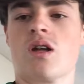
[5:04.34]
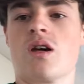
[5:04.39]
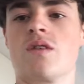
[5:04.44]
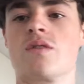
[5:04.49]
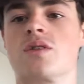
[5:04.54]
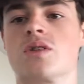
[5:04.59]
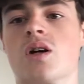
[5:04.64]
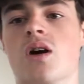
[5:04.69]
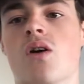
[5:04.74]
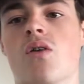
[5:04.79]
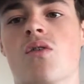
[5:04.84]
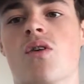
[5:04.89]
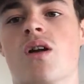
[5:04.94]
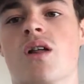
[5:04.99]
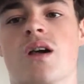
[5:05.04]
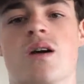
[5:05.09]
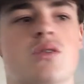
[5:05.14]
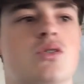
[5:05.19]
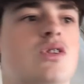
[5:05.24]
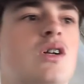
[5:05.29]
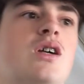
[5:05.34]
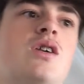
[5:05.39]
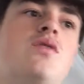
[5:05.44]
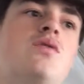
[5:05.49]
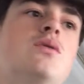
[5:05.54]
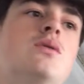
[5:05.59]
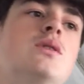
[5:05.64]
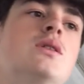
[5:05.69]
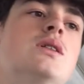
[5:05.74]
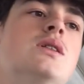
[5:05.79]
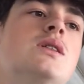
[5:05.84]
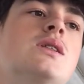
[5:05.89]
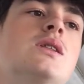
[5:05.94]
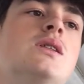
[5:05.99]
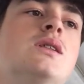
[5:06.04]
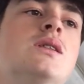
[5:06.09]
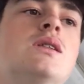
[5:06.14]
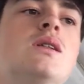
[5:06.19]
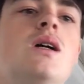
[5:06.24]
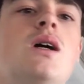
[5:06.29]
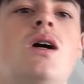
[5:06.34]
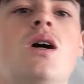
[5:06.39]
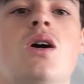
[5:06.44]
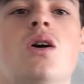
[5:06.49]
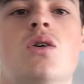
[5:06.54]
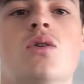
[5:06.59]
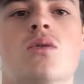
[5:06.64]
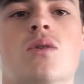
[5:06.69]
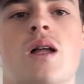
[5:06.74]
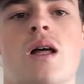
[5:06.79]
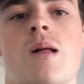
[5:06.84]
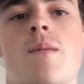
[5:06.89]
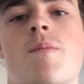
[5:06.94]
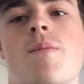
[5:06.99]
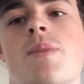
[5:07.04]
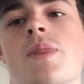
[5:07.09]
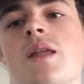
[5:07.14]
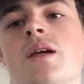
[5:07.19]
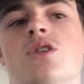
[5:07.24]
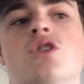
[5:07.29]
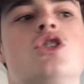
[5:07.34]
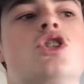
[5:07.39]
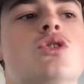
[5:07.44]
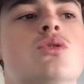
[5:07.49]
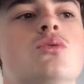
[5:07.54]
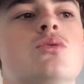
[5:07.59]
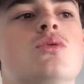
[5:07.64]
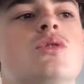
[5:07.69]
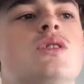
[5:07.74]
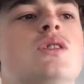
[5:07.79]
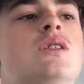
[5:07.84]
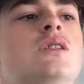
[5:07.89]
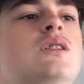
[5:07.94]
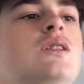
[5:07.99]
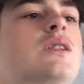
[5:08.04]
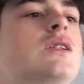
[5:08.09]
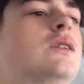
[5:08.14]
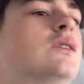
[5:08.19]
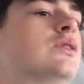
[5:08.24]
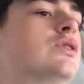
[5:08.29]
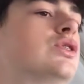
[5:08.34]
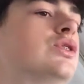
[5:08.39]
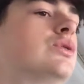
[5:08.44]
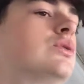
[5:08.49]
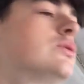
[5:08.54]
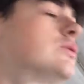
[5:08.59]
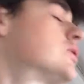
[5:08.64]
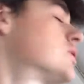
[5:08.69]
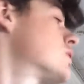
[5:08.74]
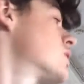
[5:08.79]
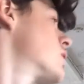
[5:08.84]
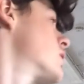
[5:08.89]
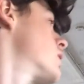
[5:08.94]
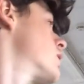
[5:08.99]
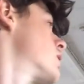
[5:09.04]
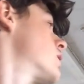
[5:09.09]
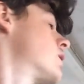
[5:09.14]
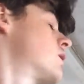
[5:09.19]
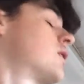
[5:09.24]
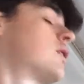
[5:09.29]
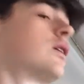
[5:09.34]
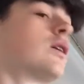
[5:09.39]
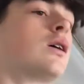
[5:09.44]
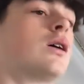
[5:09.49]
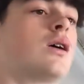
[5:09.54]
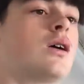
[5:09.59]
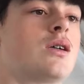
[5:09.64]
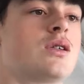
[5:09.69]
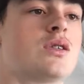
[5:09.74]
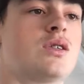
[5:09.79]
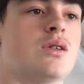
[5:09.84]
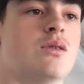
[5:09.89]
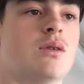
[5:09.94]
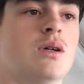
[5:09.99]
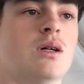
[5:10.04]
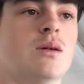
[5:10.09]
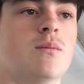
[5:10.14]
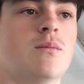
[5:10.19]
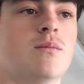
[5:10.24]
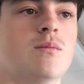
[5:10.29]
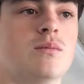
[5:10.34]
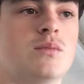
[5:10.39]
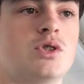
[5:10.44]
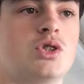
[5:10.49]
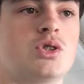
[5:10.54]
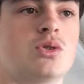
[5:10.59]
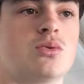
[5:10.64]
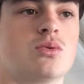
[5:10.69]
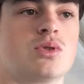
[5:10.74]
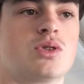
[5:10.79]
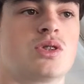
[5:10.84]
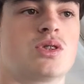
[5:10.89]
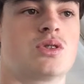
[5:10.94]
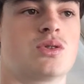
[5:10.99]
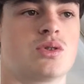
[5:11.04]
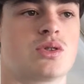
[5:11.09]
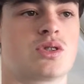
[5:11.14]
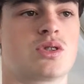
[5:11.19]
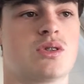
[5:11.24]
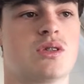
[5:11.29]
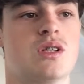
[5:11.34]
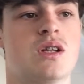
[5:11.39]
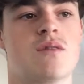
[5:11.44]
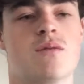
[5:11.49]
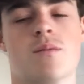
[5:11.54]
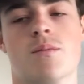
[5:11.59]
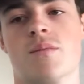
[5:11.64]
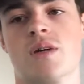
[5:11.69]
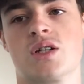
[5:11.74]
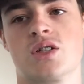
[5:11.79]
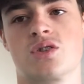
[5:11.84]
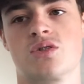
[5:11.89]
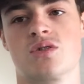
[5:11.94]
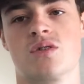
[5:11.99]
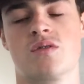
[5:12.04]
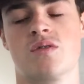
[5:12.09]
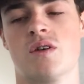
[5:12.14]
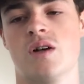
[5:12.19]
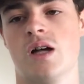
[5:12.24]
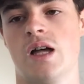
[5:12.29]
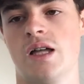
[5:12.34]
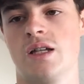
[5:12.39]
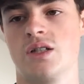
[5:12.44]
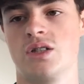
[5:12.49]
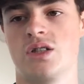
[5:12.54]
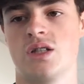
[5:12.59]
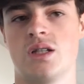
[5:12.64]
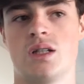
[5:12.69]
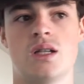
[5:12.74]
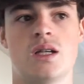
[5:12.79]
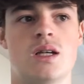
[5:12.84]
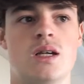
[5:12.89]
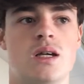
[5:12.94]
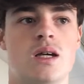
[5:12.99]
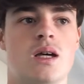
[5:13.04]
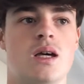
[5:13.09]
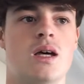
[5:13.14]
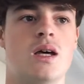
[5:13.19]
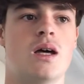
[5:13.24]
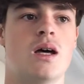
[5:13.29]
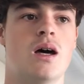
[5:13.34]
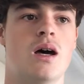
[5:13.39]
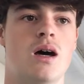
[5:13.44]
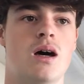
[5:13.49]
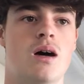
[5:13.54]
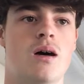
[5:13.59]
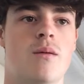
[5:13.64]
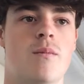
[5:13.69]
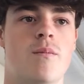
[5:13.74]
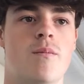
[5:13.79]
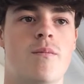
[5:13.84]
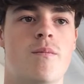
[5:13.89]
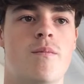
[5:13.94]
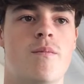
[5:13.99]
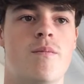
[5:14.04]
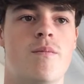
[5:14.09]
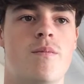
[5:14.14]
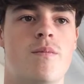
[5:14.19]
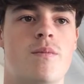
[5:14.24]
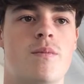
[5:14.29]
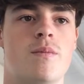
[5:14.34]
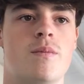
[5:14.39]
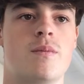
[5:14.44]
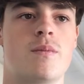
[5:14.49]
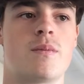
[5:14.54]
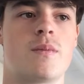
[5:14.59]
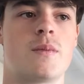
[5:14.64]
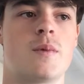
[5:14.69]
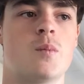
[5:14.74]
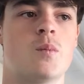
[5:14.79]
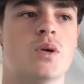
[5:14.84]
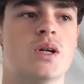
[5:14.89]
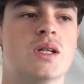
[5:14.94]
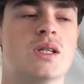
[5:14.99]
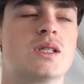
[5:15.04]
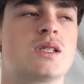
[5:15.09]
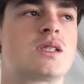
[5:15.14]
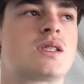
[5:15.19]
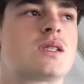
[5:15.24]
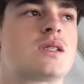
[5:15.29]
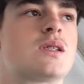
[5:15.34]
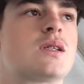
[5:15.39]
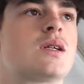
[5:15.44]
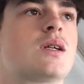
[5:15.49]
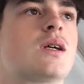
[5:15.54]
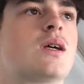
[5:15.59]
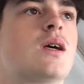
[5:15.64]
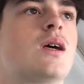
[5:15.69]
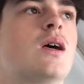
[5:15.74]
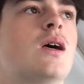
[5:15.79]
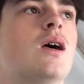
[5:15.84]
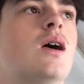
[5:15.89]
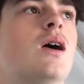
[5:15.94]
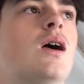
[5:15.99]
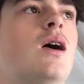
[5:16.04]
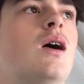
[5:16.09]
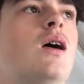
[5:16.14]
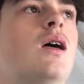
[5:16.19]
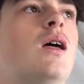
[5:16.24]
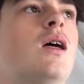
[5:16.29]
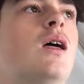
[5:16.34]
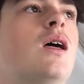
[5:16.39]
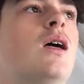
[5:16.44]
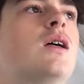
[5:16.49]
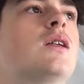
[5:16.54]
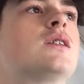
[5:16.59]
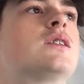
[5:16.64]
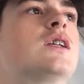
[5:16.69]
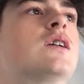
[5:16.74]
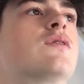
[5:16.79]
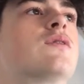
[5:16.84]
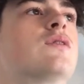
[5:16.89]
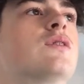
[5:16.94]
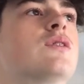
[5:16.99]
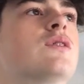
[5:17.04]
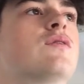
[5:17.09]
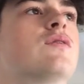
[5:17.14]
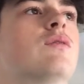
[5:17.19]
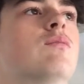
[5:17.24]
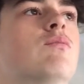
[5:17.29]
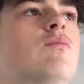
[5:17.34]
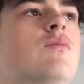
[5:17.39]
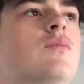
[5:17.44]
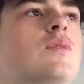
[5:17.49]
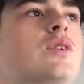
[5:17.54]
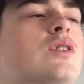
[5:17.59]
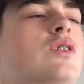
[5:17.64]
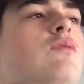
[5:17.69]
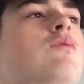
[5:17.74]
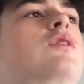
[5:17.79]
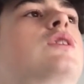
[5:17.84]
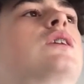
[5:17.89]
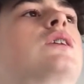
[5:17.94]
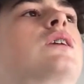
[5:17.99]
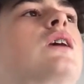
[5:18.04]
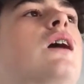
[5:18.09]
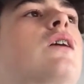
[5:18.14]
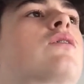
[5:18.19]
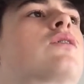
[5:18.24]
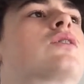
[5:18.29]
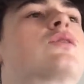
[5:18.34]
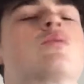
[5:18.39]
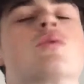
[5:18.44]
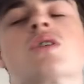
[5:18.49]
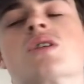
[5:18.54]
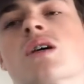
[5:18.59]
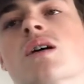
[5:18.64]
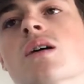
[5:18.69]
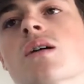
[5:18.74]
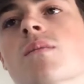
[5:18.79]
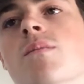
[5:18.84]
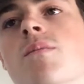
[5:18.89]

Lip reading: lifestyle, really how stressful it is and all that. And joules and kilojoules. So joules is also another measure of energy, but it's different from, because obviously calories was